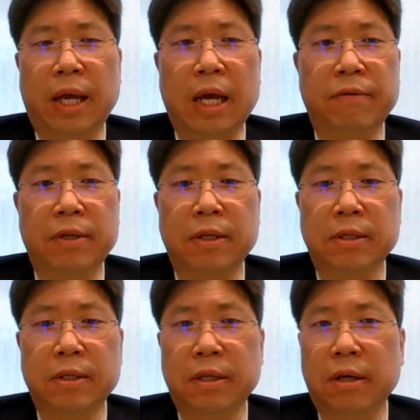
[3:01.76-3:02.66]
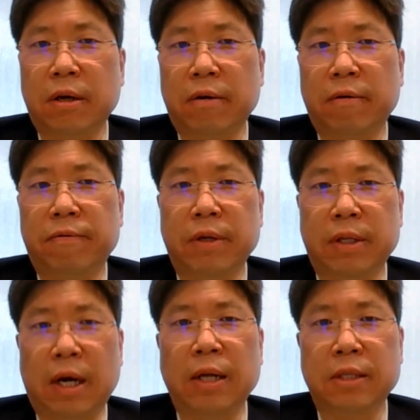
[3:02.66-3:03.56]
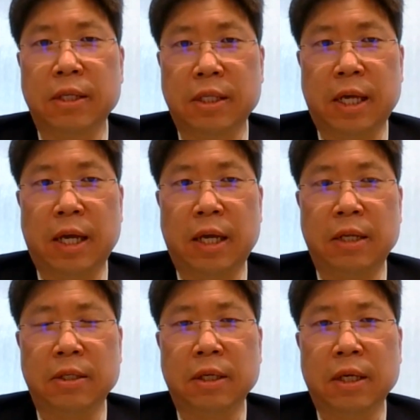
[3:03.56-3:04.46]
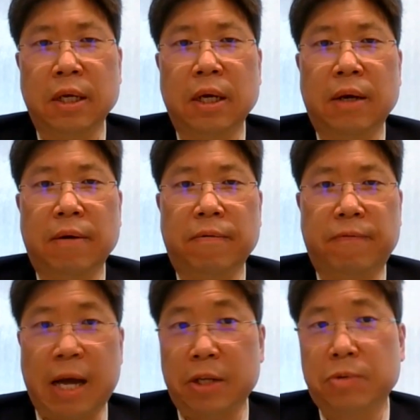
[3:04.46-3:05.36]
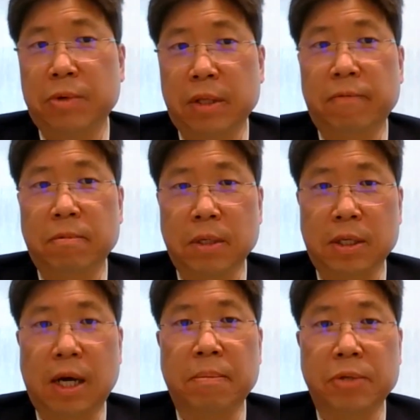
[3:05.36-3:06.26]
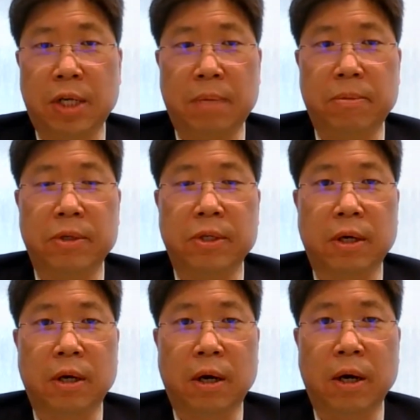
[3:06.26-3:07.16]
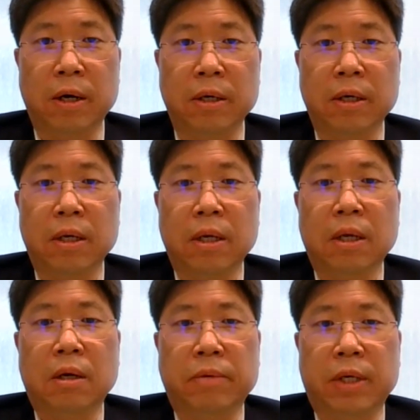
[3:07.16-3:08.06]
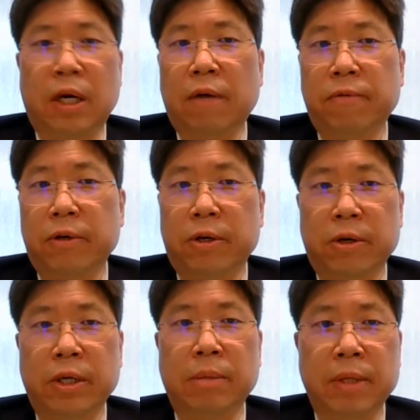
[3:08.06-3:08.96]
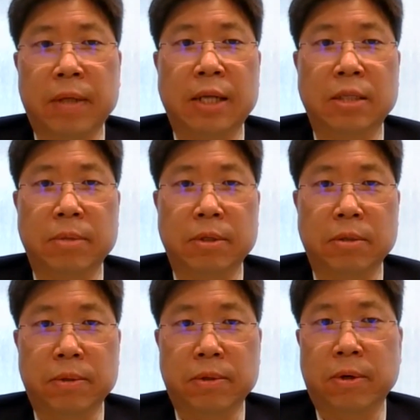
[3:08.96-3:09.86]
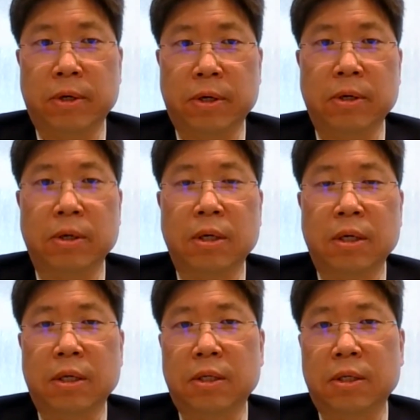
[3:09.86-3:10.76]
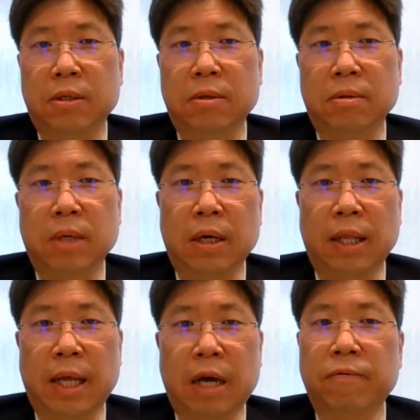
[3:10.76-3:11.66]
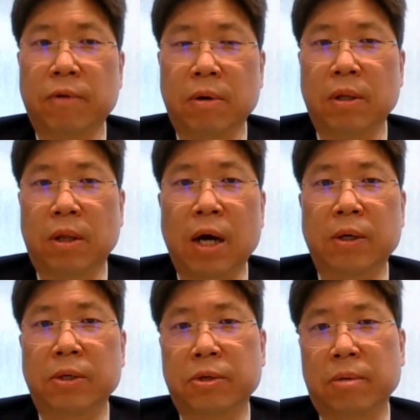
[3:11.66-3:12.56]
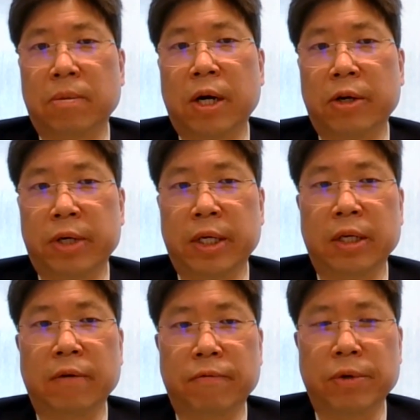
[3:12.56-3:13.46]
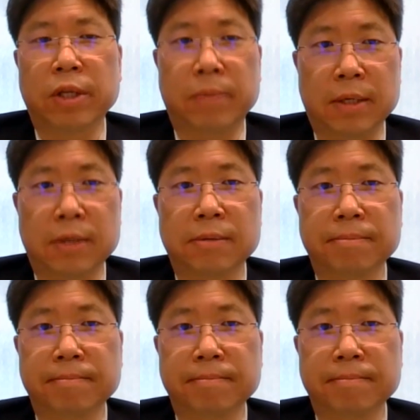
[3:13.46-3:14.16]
evidence of a non-sustained fast rhythm from the top chambers of the heart, we offered her an implantable loop recorder to allow for a longer-term monitoring of arrhythmias.